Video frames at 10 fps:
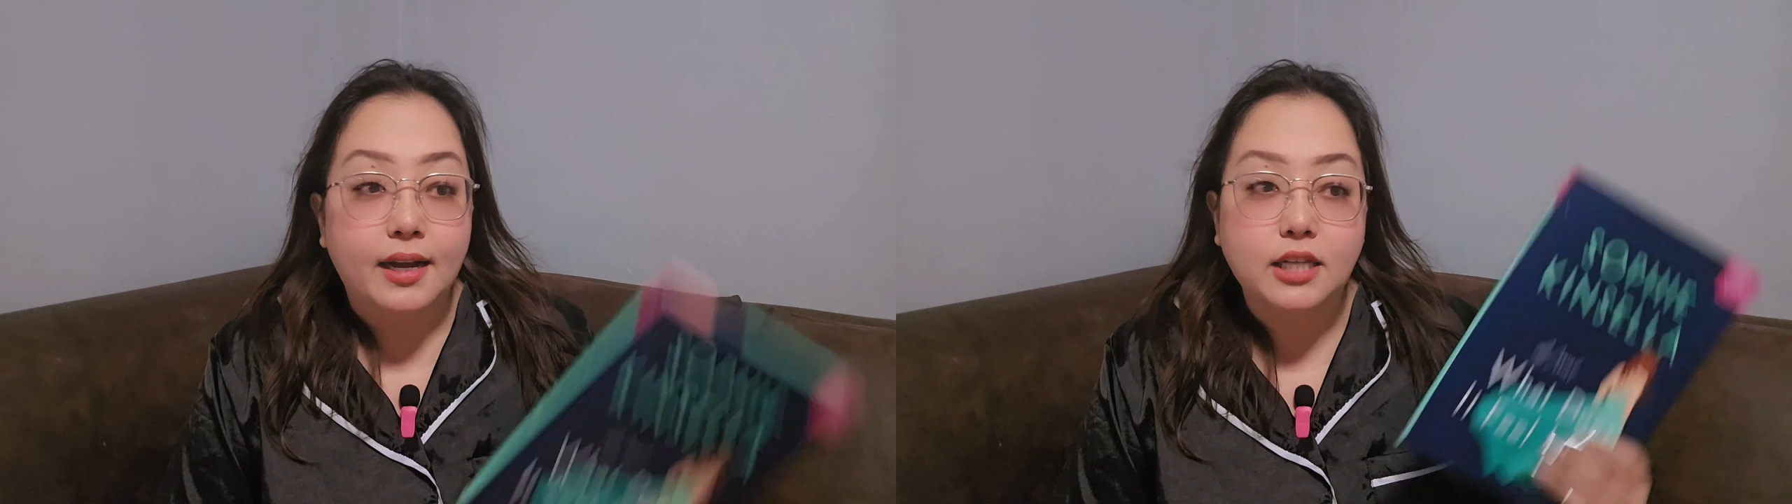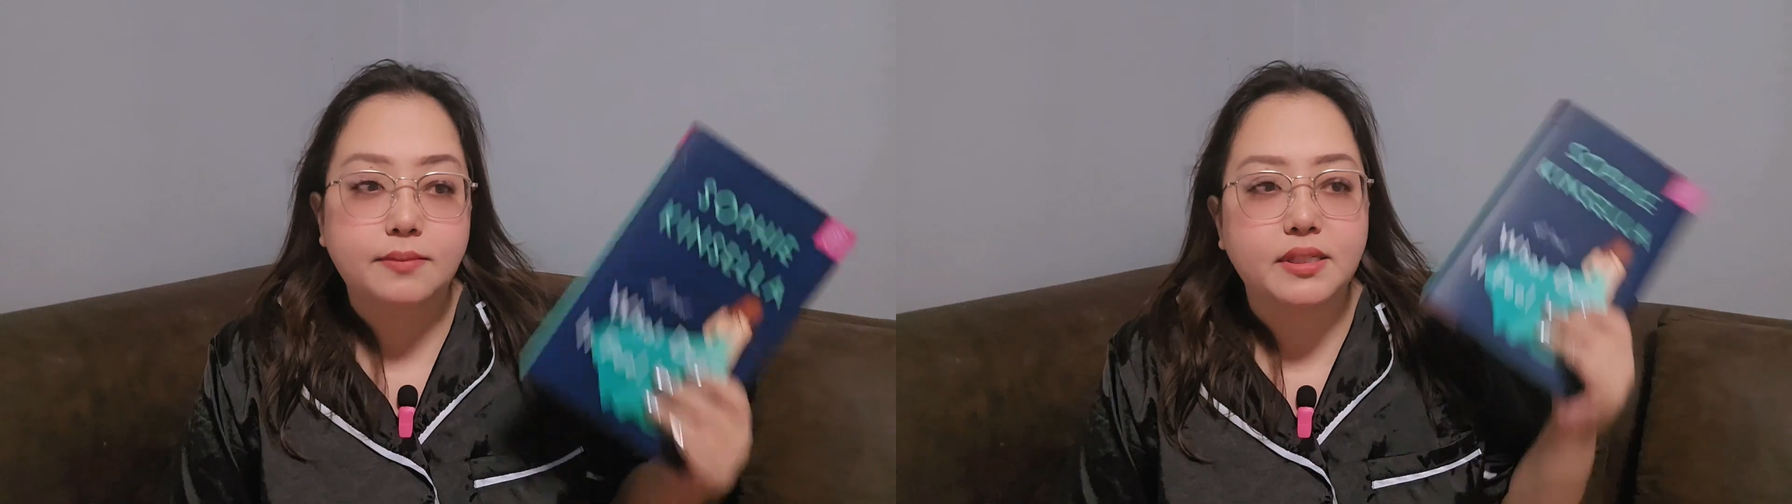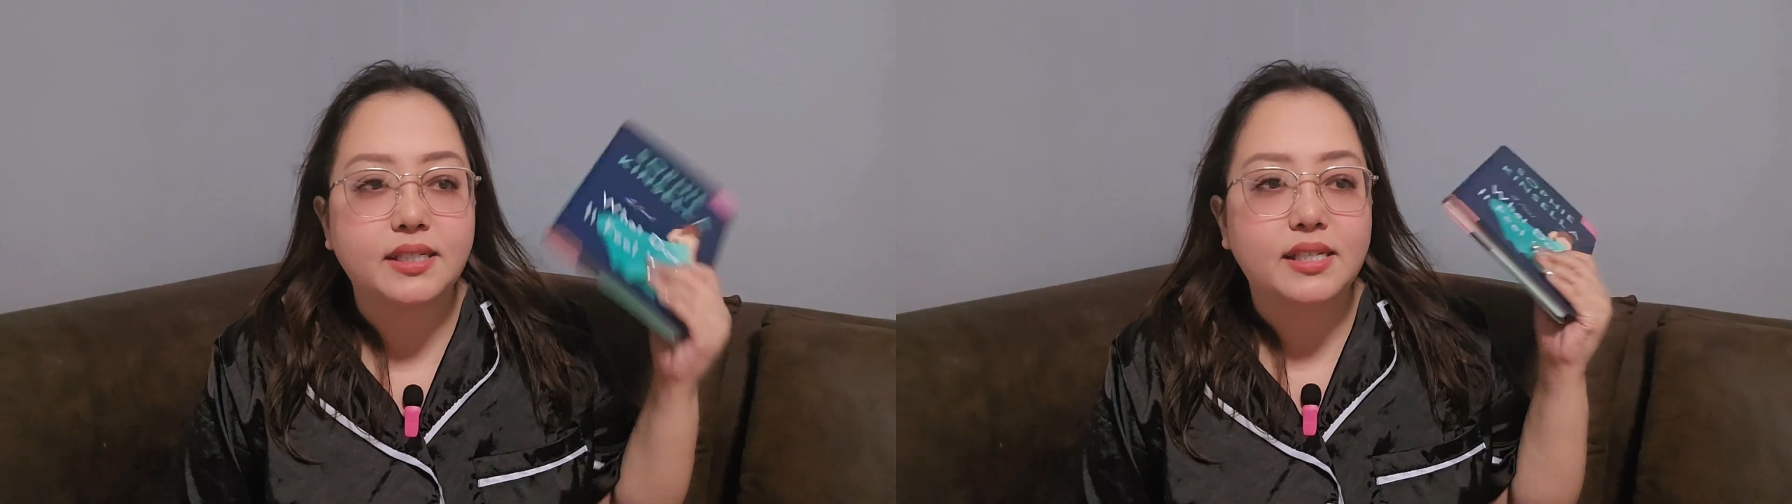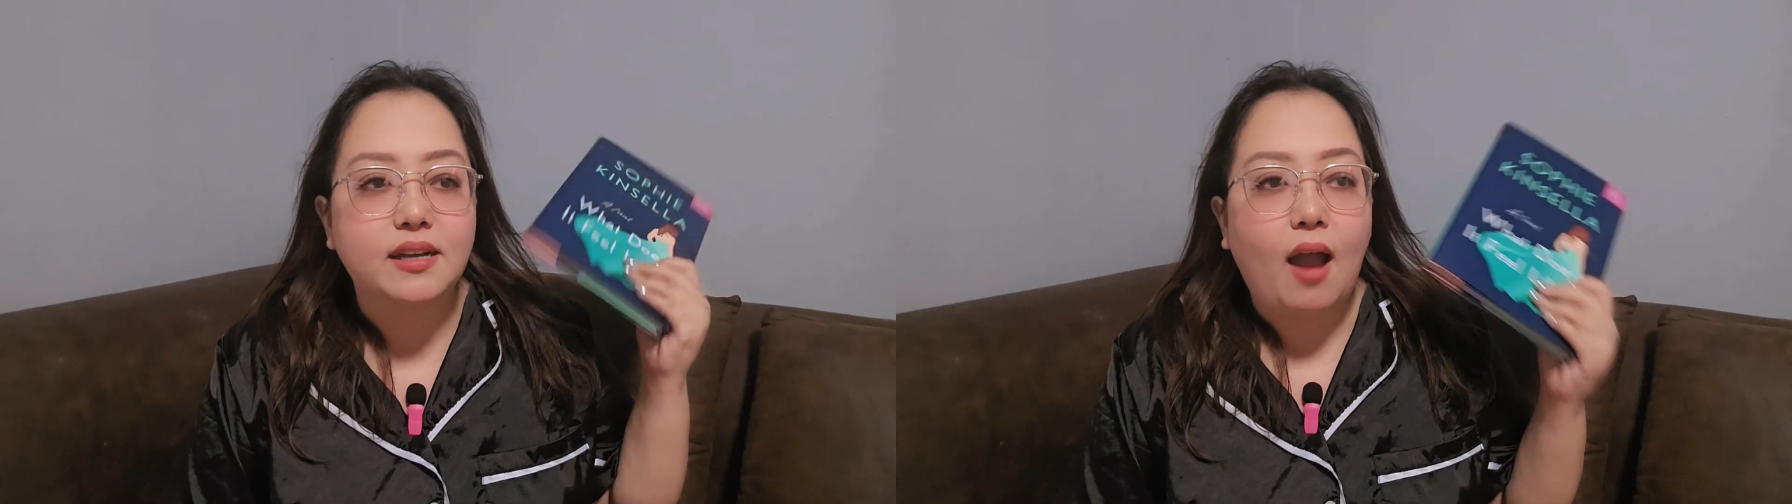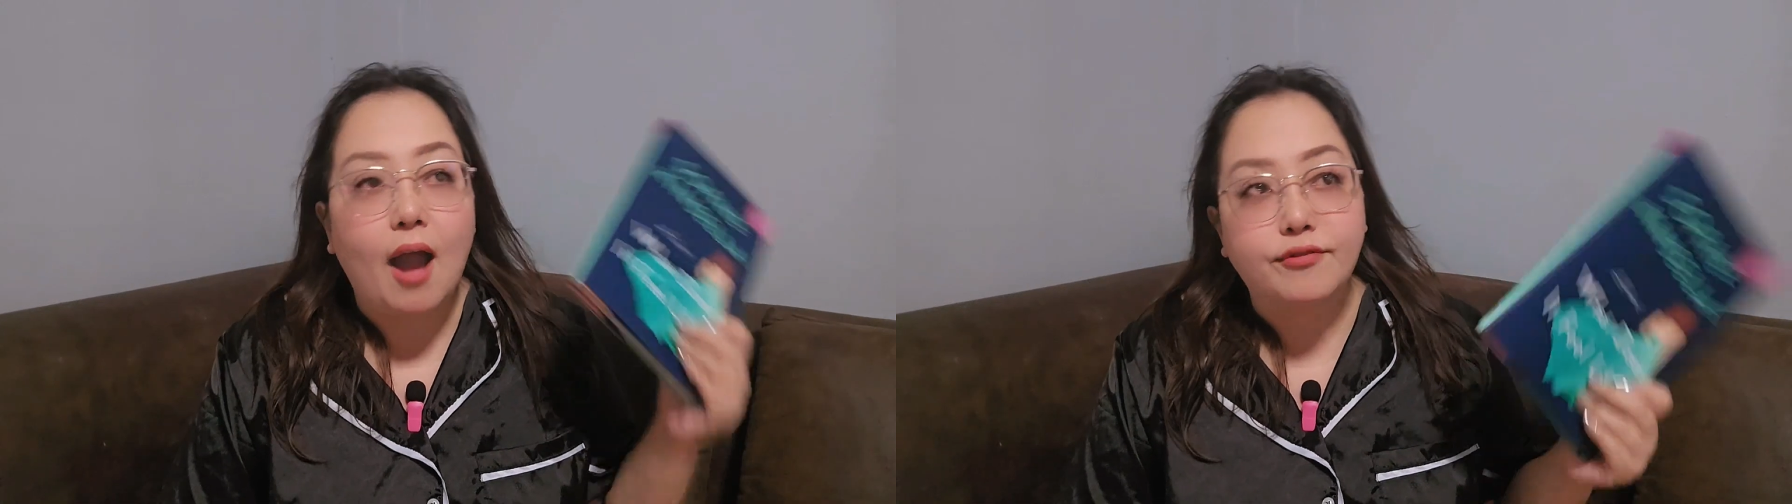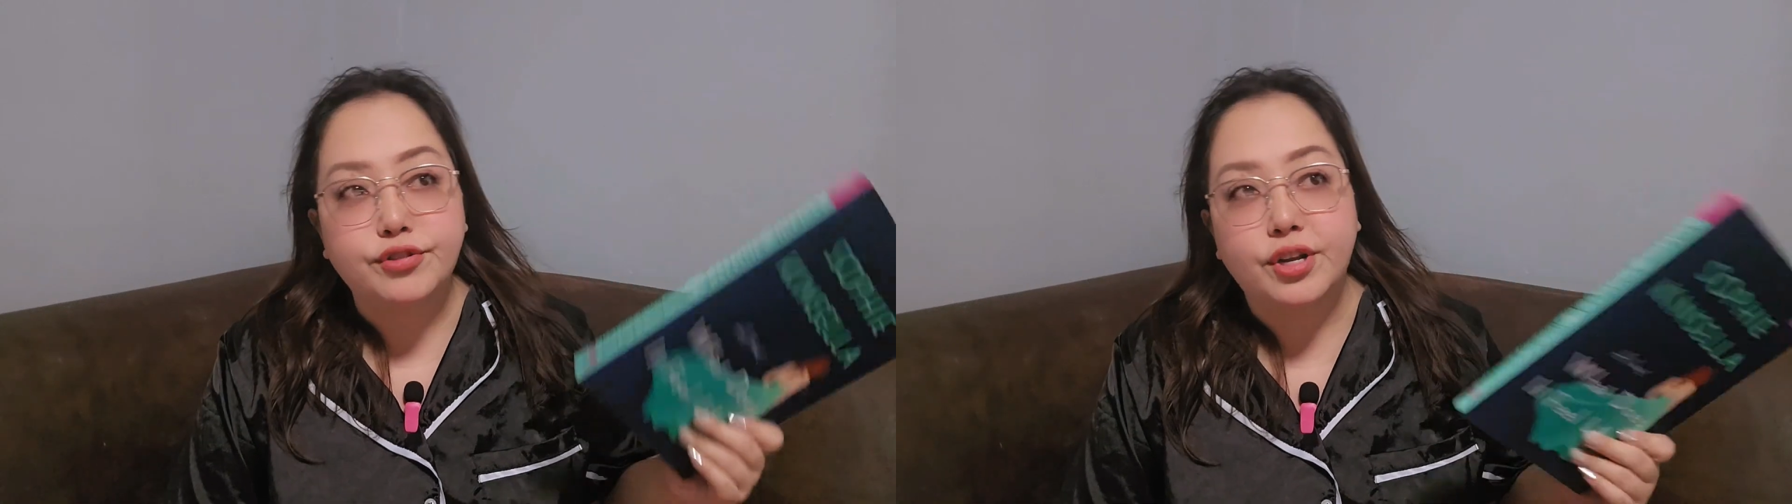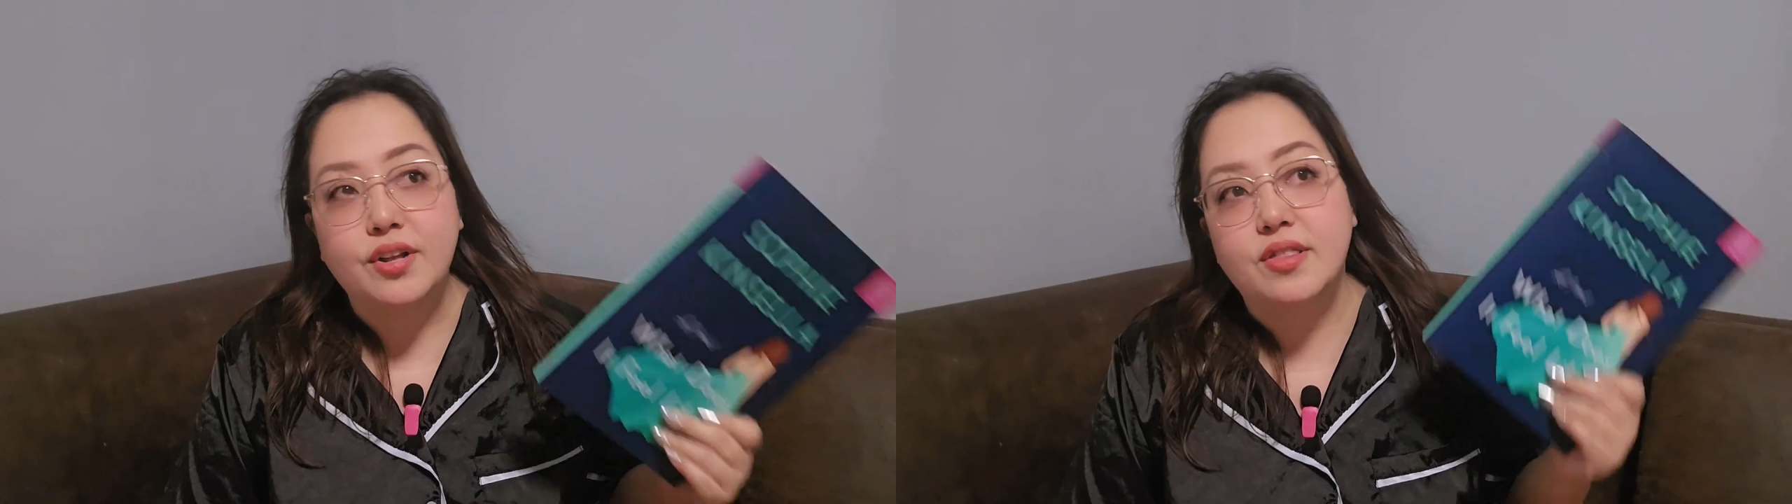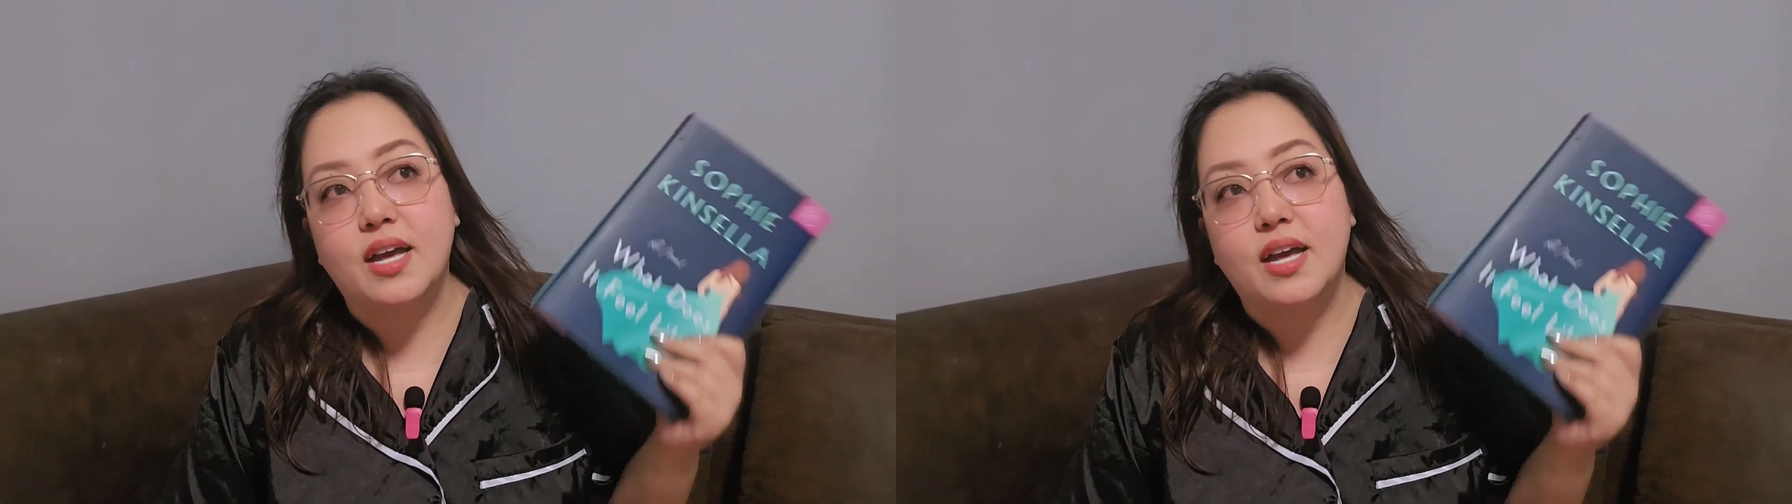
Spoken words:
especially after